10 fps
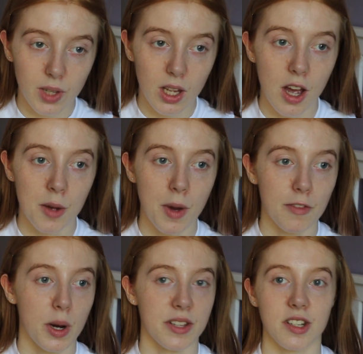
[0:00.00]

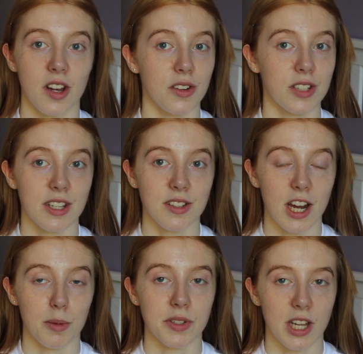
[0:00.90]
otherwise they don't test
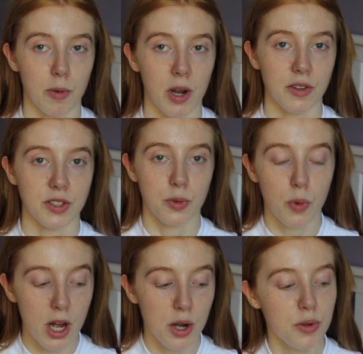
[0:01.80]
animals anywhere else in the
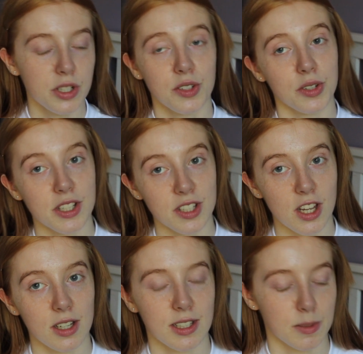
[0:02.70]
world. It's not an
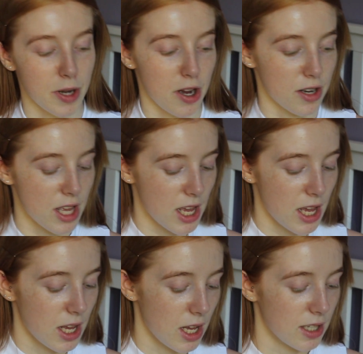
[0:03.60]
excuse, but
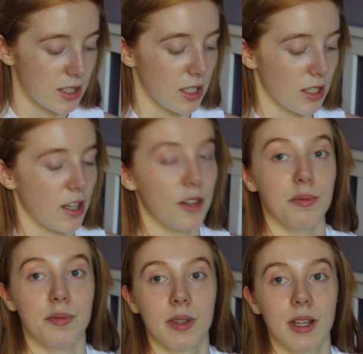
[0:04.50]
it is
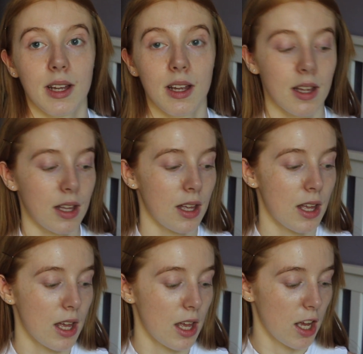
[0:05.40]
an
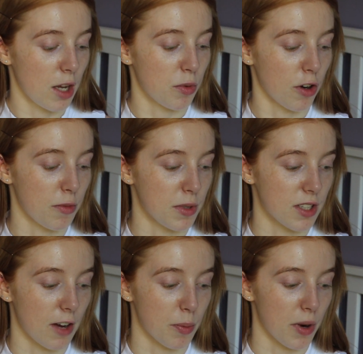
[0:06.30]
improvement
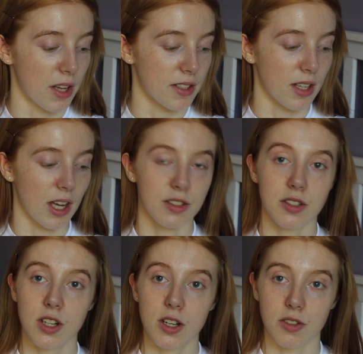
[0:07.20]
to other brands that
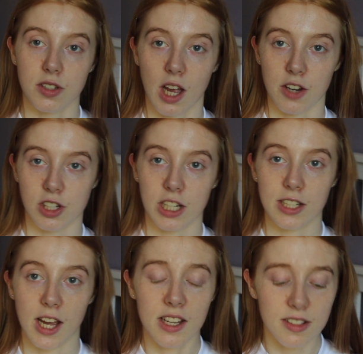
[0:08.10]
do just casually
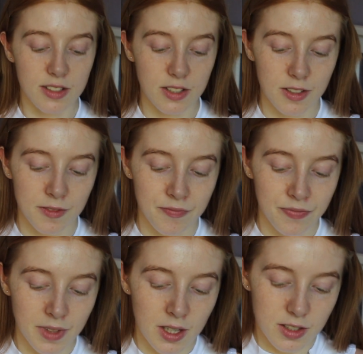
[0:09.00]
test.
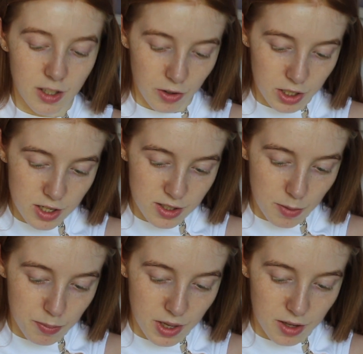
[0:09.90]
So I'm going to use
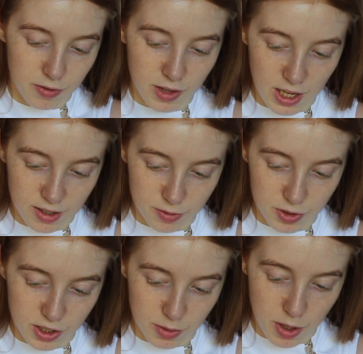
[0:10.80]
a bit of this. I'm
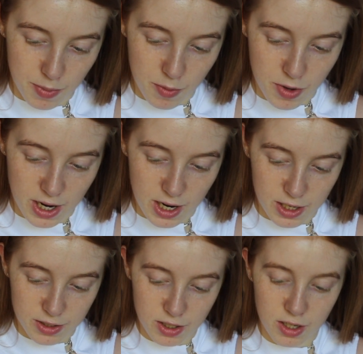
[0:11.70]
just going to put a bit on my
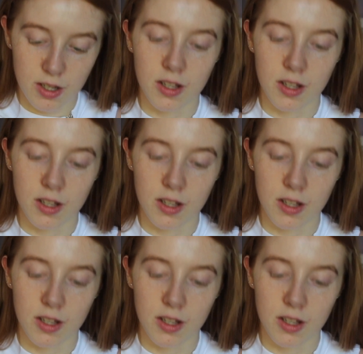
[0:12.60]
hand,